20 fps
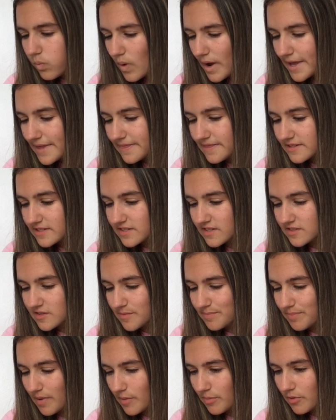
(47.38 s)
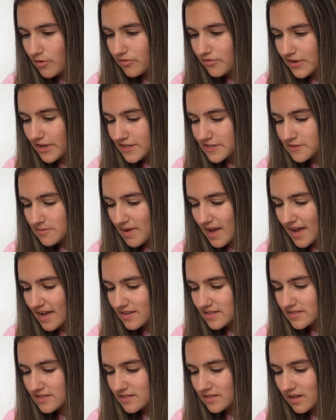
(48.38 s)
Wait, this is a bubble face
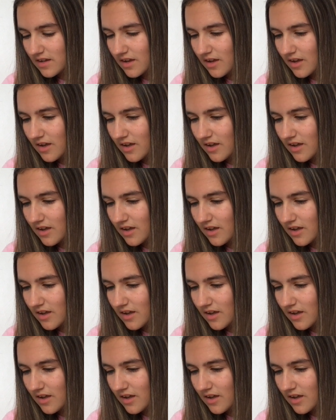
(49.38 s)
mask?